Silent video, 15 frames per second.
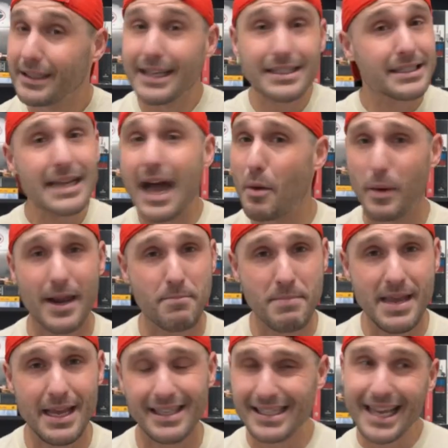That's not what it
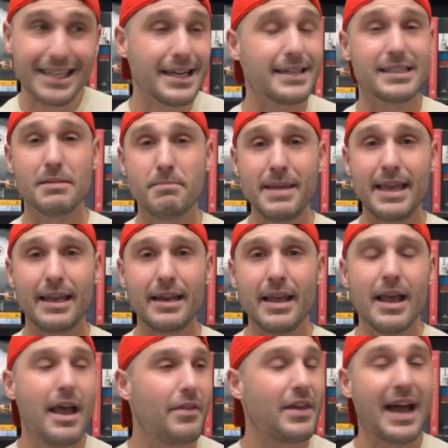means. It doesn't mean
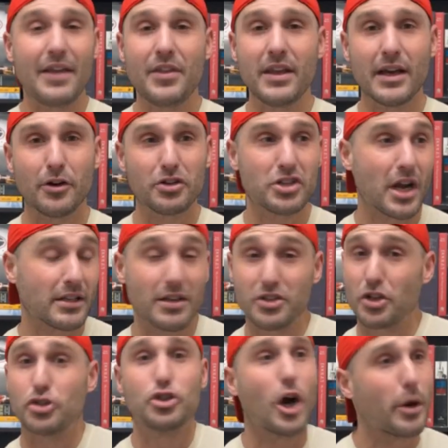that I think Gunnar Stockton is
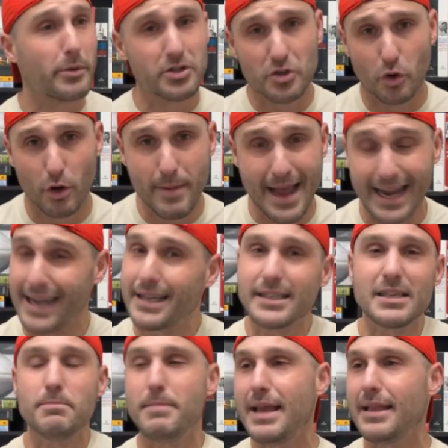a garbage quarterback. It
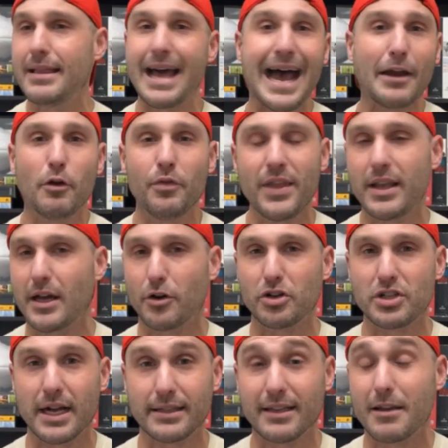doesn't mean that I don't think Gunnar
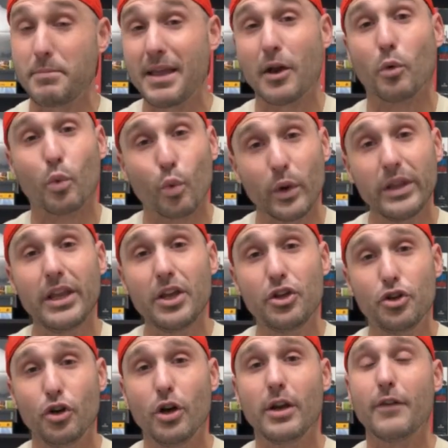Stockton can be a really
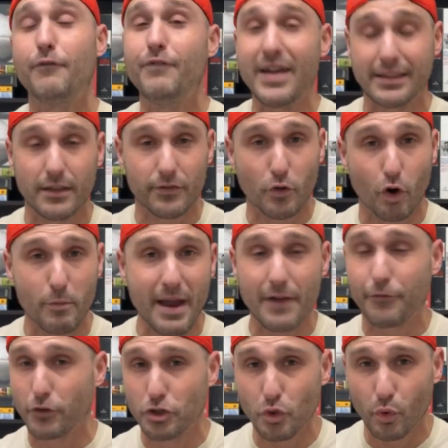good, effective quarterback
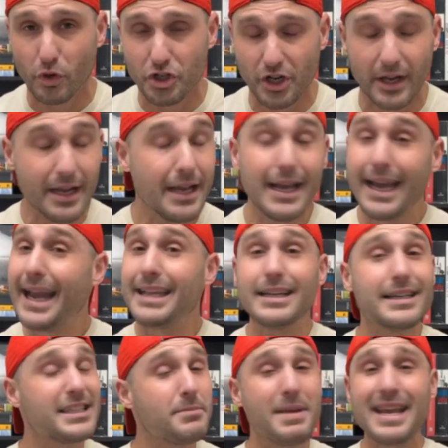for Georgia. It
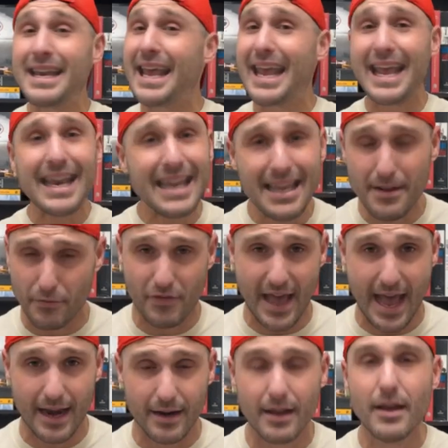doesn't mean any of
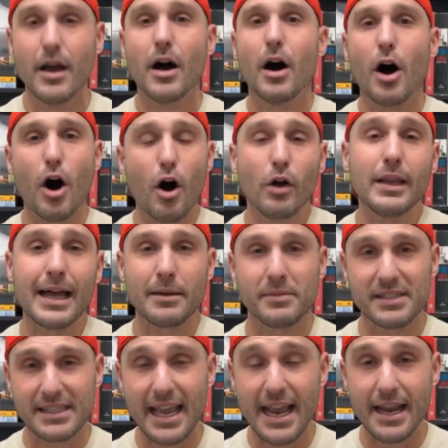that. All I'm
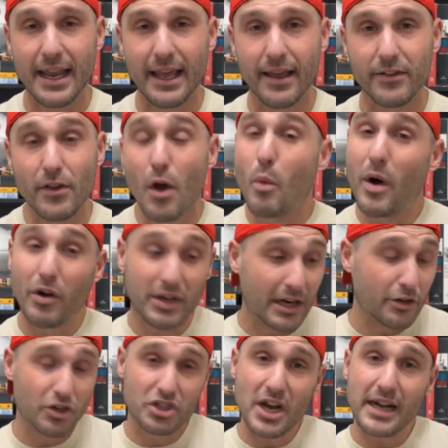saying is, while
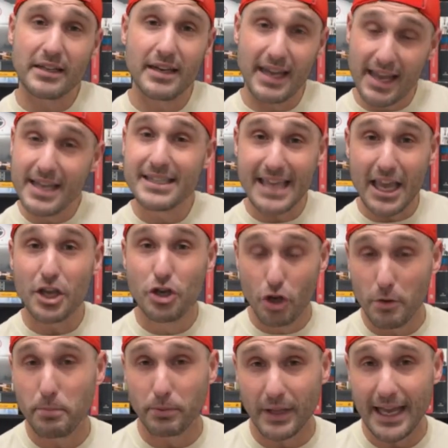Gunnar Stockton is a
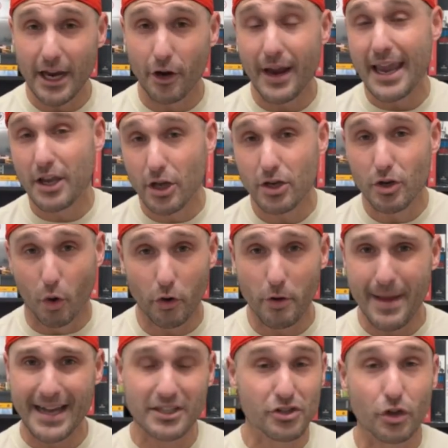good player, a good
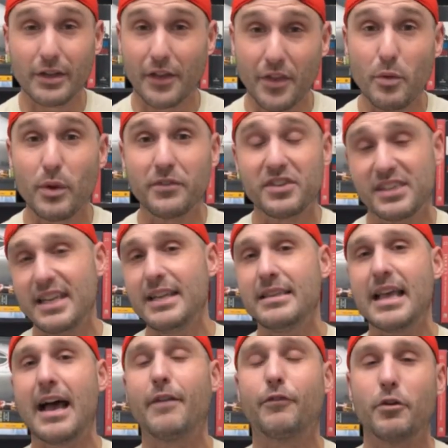quarterback, certainly I think we've seen
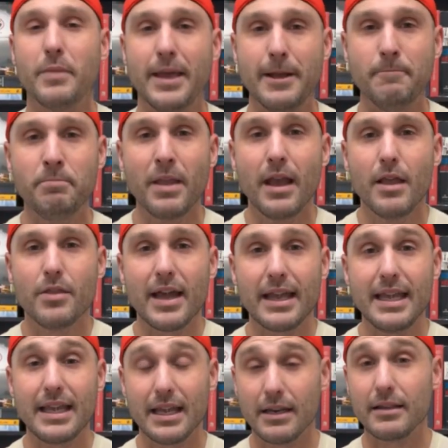that from him, that
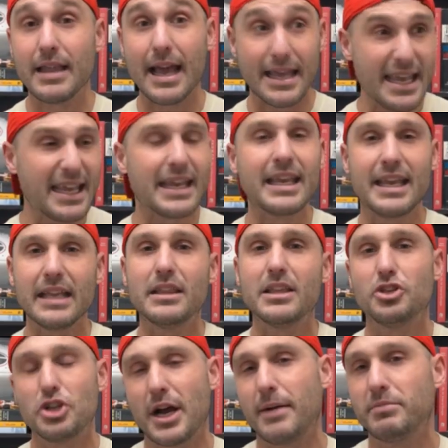he can get the
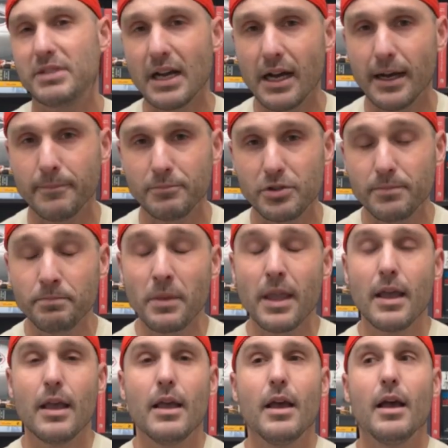job done.
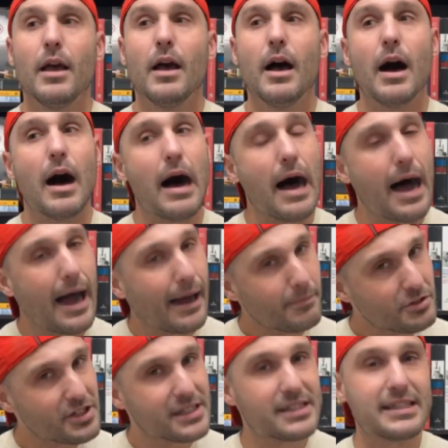I'm
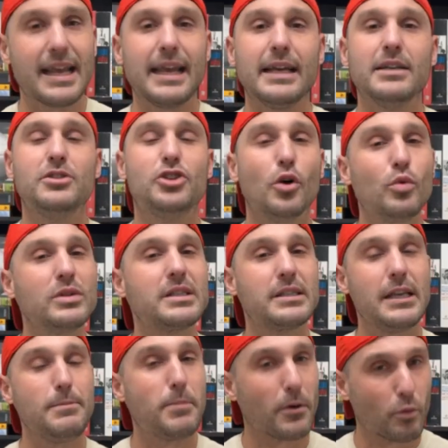just saying don't
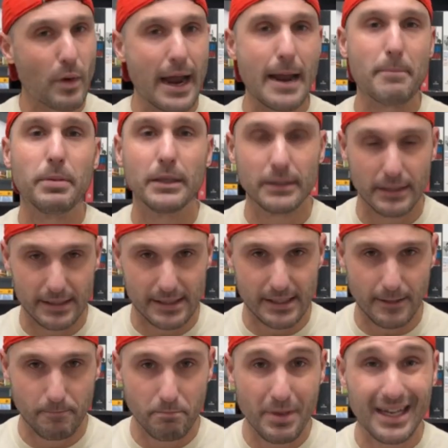sleep on Ryan
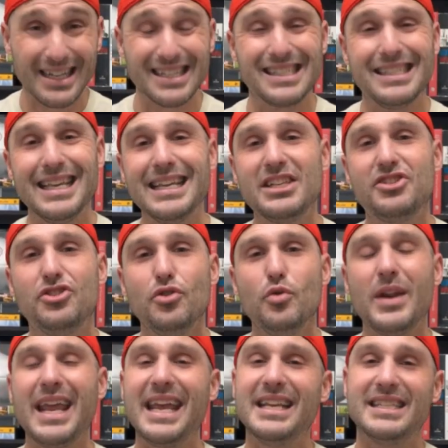Puglisi because this
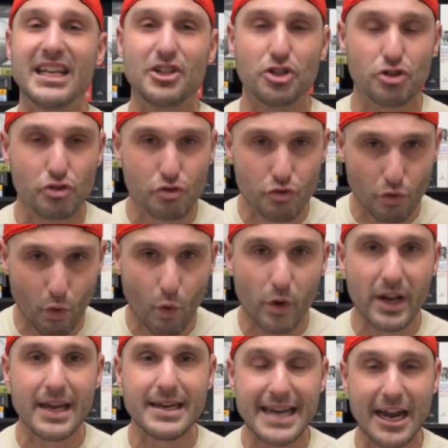dude is
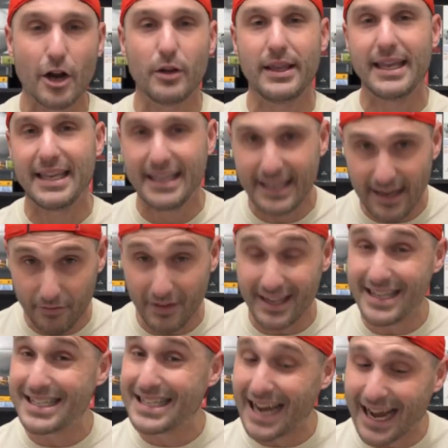extraordinarily gifted.
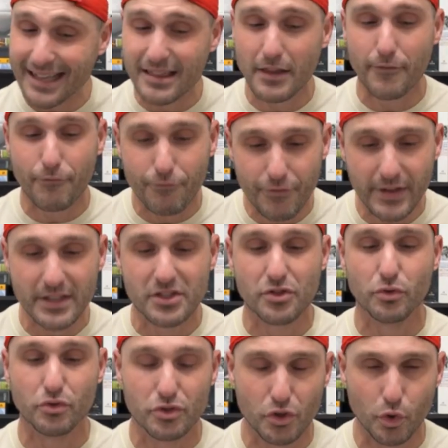He's got the
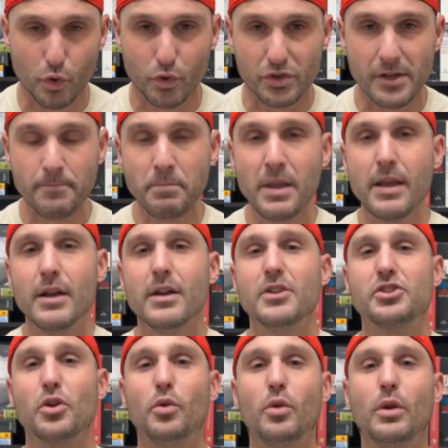physical tools.
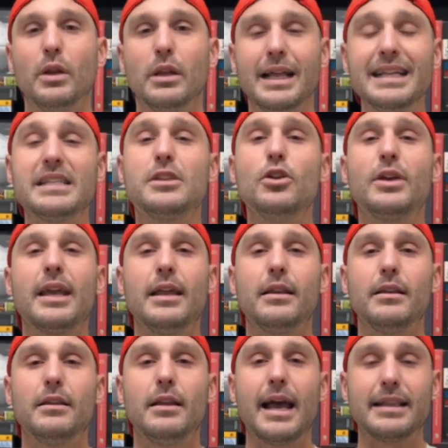So let's look
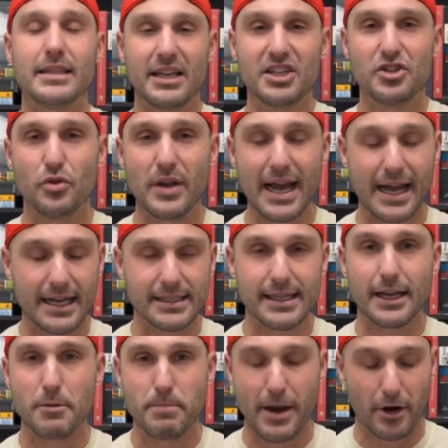at these two guys
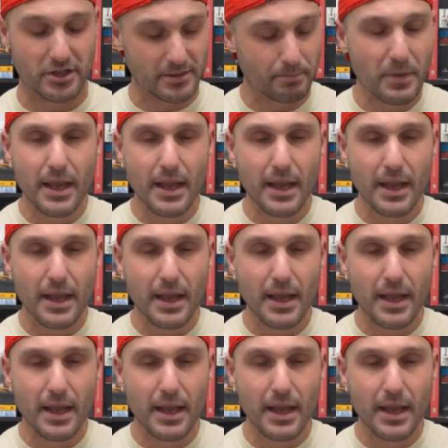in comparison.